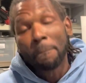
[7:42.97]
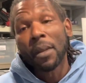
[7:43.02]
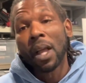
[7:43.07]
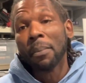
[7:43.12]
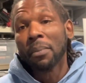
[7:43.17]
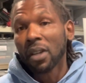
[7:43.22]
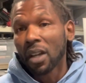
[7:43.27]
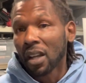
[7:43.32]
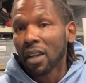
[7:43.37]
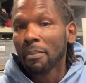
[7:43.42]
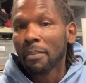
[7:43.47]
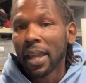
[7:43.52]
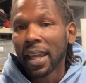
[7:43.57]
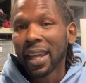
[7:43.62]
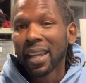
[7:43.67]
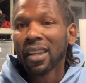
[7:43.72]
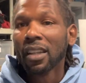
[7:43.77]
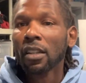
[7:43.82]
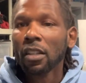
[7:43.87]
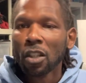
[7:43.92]
I'm going to
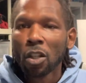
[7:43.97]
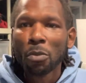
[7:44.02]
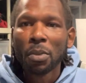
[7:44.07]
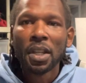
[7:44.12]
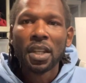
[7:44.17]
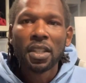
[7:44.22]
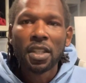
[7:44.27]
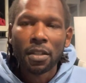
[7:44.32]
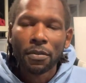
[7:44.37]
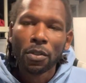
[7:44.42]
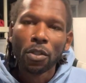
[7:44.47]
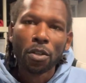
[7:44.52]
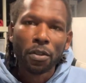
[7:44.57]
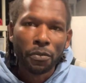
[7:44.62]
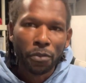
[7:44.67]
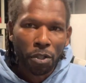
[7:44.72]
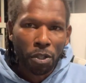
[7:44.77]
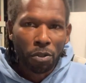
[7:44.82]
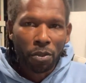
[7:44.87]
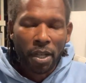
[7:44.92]
make it a little bit difficult
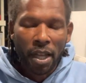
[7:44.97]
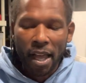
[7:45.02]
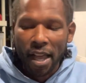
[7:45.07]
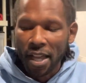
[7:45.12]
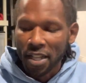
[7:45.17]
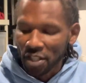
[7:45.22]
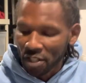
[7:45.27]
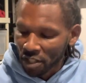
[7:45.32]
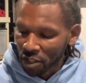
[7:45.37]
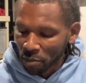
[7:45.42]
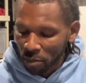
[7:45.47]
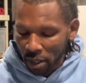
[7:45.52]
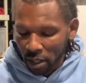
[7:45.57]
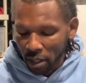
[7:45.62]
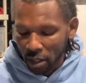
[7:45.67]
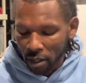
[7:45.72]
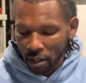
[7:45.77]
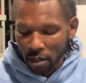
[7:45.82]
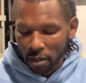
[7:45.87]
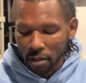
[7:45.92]
for you guys just
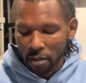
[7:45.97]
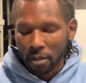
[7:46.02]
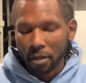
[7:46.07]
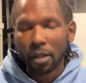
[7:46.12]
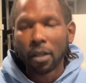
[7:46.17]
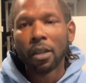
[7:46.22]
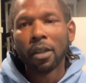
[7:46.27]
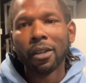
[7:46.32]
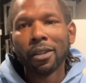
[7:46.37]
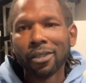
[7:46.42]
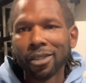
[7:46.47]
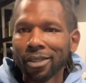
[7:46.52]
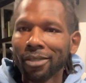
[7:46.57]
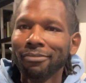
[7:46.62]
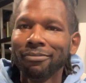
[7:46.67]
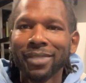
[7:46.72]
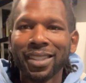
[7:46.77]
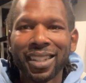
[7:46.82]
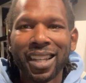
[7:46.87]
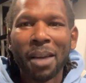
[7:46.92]
because
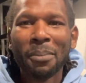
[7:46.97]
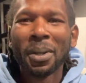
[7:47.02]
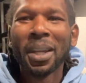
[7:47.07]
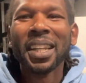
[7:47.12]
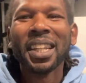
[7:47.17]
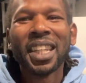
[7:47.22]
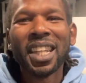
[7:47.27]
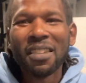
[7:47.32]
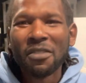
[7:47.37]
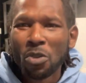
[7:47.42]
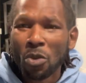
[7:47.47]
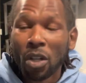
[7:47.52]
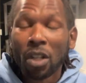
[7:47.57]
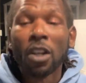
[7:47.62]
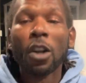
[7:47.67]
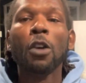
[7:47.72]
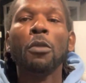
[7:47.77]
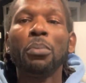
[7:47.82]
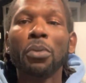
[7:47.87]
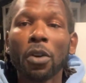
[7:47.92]
I'm going to give you a
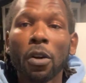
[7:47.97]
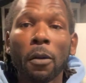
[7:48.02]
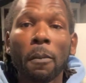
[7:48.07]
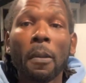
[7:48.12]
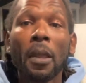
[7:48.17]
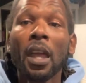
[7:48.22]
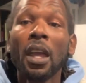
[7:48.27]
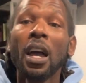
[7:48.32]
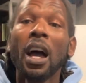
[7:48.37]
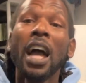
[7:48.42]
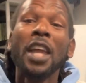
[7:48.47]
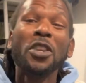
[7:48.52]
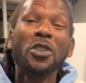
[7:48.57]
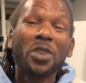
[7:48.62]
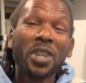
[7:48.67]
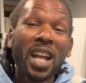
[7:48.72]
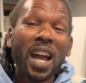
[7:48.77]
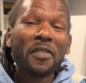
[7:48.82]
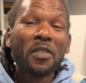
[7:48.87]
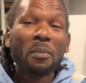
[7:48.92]
GoPro. You're
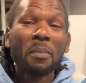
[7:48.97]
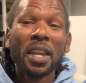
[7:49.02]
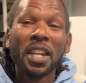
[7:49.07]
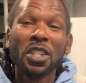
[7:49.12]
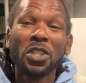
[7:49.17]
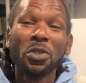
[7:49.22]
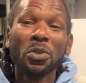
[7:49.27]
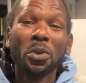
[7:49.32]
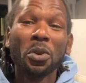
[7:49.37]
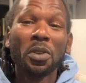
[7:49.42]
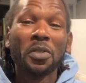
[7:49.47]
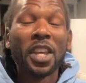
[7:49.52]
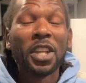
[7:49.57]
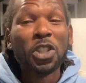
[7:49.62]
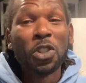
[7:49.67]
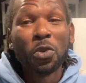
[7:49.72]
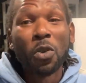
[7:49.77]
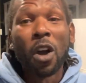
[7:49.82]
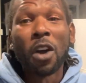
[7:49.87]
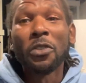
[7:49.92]
going to have to make sure
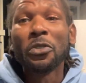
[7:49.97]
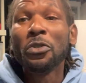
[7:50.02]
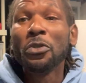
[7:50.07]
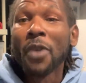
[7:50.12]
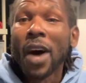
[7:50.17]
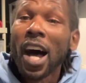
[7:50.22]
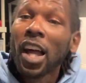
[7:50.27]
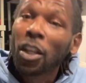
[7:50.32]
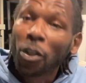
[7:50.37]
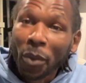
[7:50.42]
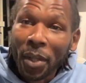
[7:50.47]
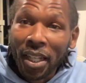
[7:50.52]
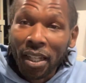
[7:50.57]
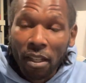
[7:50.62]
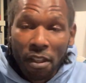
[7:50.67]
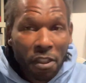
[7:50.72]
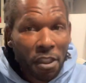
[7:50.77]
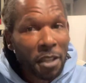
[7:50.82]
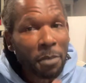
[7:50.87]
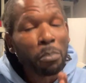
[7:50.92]
that you are
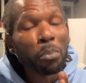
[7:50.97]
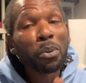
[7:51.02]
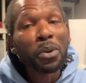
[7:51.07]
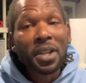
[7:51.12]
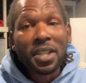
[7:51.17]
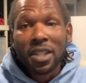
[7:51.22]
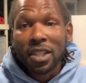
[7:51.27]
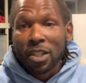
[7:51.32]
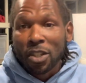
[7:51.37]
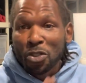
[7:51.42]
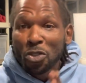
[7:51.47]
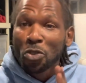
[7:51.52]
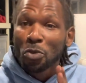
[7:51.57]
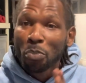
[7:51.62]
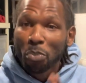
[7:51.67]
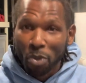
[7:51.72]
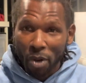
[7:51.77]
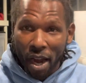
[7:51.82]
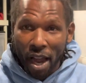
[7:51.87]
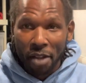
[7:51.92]
following the
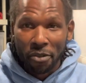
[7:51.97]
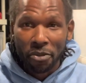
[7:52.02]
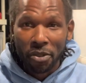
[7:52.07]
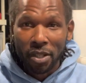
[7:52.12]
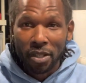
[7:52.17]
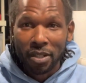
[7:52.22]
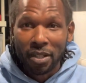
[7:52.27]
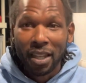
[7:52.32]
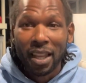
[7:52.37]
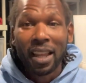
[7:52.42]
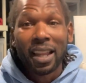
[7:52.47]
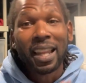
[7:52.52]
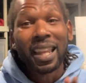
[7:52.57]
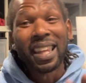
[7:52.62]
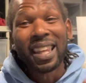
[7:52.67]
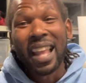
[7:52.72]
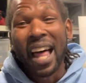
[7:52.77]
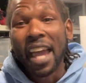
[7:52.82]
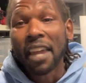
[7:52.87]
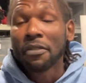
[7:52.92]
Prison2Profit
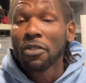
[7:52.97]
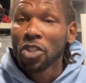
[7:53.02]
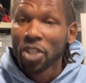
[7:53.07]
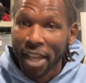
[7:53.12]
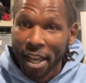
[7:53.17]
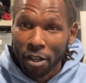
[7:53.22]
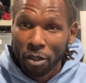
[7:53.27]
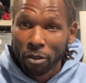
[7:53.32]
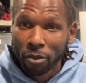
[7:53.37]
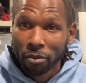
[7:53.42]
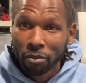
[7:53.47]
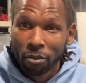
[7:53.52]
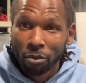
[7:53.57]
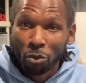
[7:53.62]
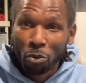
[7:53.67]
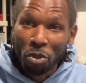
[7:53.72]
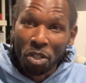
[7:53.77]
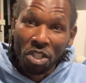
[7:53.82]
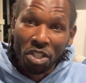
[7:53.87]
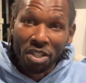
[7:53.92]
Life channel,
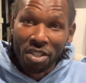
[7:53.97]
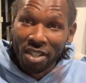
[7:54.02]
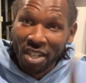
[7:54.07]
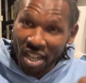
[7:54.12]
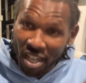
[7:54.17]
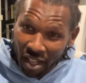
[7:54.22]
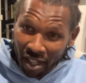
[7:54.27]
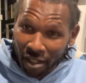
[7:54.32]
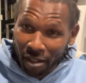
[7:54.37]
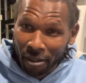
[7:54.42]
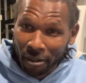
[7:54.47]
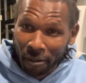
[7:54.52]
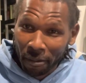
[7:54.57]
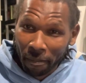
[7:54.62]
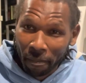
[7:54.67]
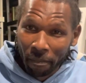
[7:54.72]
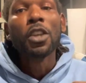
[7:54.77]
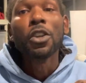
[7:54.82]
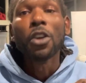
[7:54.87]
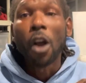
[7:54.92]
which is here.
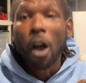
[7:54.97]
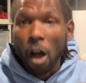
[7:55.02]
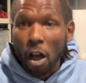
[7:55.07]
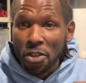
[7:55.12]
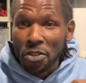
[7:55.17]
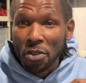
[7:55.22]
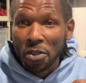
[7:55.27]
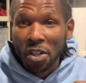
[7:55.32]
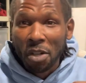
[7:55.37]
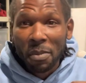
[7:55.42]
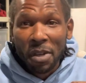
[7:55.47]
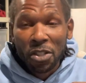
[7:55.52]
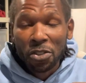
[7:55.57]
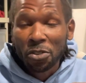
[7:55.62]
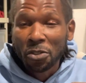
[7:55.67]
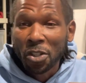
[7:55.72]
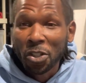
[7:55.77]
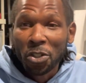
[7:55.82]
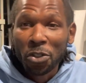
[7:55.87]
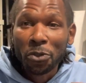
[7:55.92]
You're also going to make
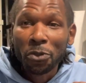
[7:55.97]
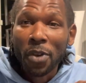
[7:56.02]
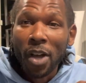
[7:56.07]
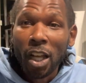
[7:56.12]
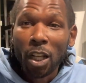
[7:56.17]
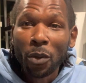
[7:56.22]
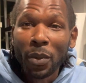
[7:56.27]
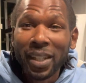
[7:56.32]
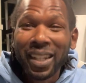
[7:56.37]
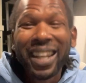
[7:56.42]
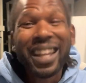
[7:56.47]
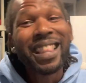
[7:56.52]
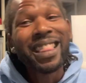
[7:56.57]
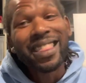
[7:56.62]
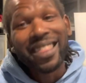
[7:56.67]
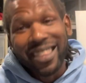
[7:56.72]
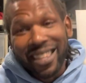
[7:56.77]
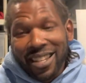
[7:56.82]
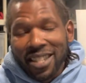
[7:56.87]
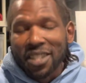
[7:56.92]
sure that you're following
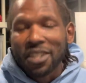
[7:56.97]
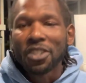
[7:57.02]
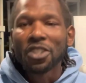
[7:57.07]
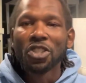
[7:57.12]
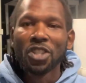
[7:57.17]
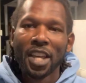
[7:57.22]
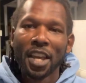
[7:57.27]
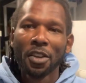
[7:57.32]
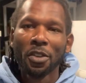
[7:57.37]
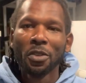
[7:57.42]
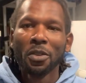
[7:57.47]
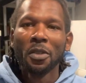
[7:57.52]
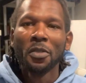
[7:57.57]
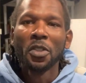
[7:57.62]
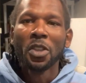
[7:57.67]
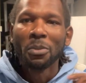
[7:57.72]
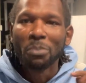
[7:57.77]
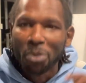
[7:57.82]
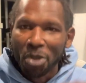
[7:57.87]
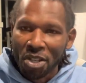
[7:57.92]
this channel,
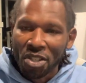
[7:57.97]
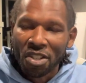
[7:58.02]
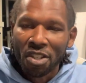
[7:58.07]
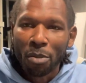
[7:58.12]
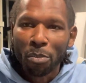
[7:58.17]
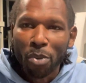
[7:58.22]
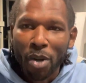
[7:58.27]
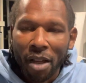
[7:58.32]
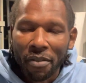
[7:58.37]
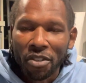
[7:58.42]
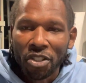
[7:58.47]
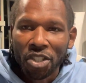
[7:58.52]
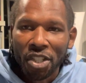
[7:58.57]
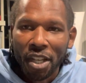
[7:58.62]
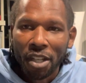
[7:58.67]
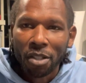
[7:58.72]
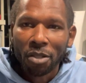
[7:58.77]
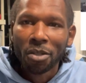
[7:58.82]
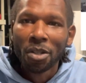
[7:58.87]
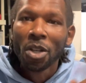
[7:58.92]
the Prison2Profit
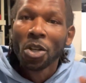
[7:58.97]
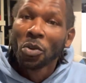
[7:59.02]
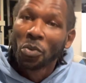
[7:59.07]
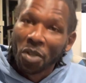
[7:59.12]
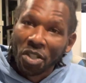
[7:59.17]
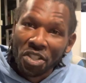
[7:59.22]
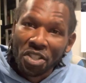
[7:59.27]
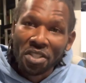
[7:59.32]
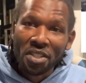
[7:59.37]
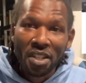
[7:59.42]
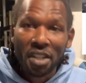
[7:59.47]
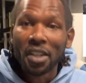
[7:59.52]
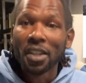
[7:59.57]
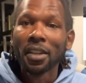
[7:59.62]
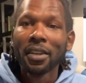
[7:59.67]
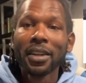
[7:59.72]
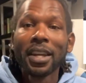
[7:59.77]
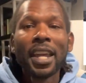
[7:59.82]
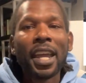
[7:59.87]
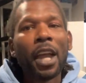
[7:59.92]
channel, which is
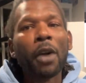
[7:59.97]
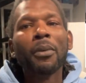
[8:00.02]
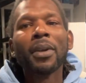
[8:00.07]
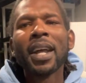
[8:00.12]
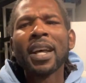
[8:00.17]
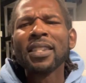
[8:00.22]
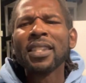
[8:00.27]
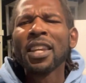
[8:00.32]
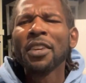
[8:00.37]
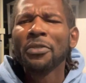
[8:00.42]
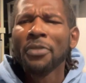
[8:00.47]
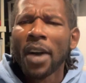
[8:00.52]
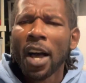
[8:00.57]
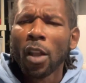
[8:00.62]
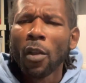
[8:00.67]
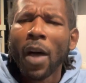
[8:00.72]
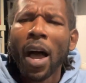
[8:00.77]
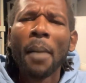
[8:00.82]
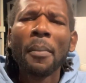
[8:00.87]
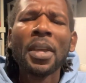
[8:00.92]
here. And when I say
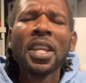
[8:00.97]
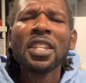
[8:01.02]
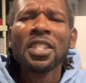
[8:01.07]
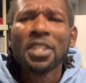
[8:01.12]
follow, I mean